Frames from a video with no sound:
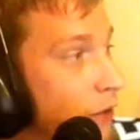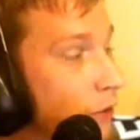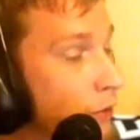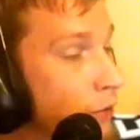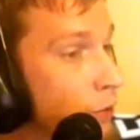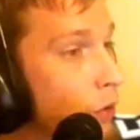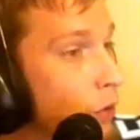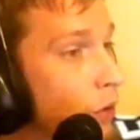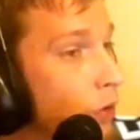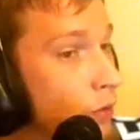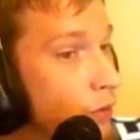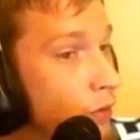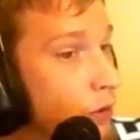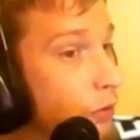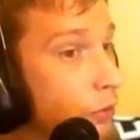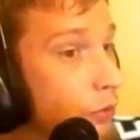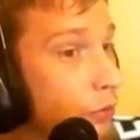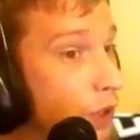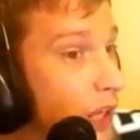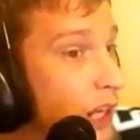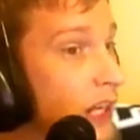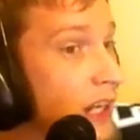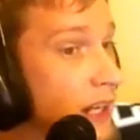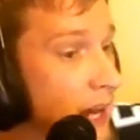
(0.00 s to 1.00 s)
you
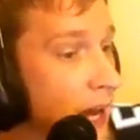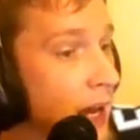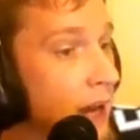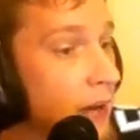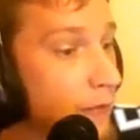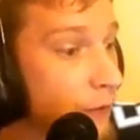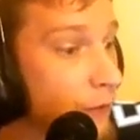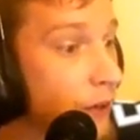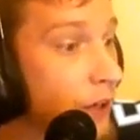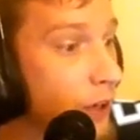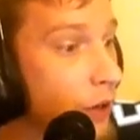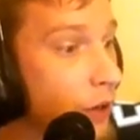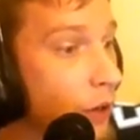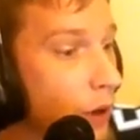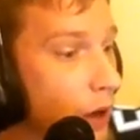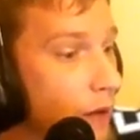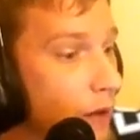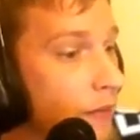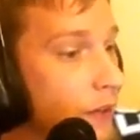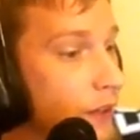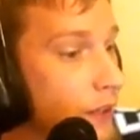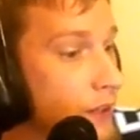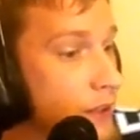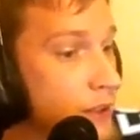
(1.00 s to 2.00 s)
need video
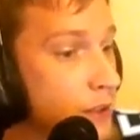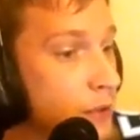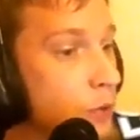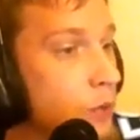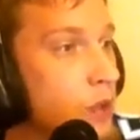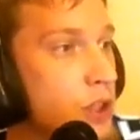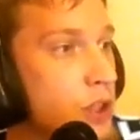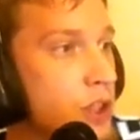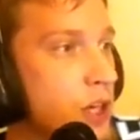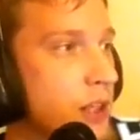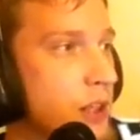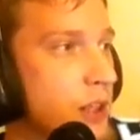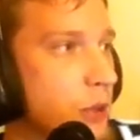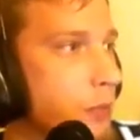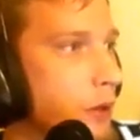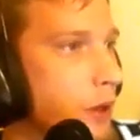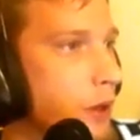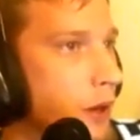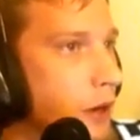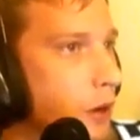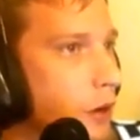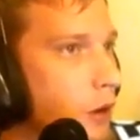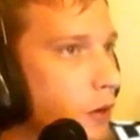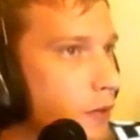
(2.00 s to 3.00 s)
evidence to eject a
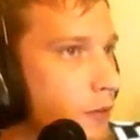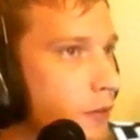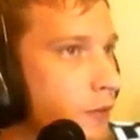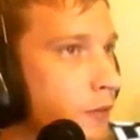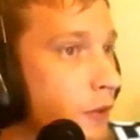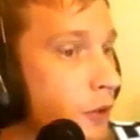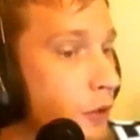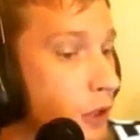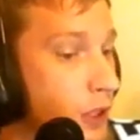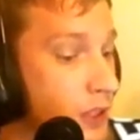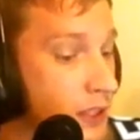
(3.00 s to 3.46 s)
player off the field.